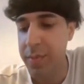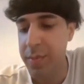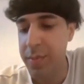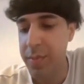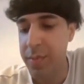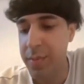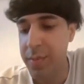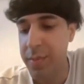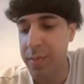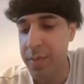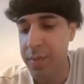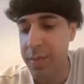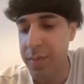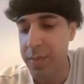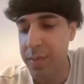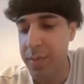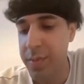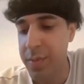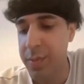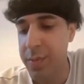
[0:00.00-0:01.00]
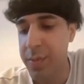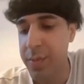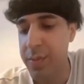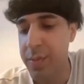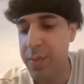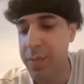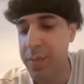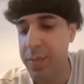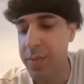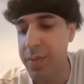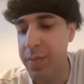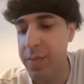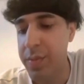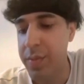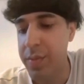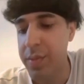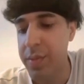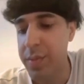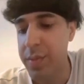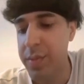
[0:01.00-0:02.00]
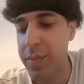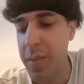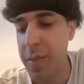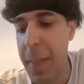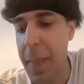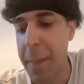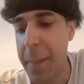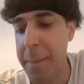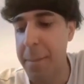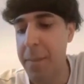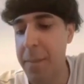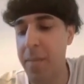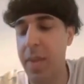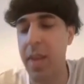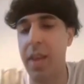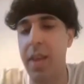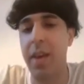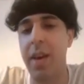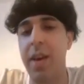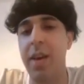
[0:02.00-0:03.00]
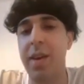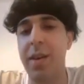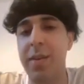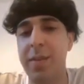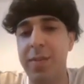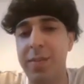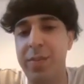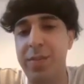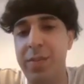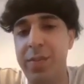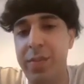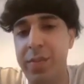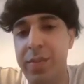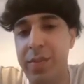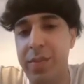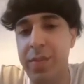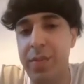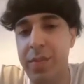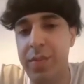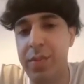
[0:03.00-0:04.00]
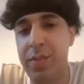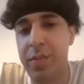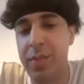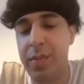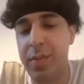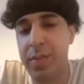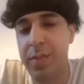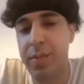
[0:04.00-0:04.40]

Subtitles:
This person isn't speaking.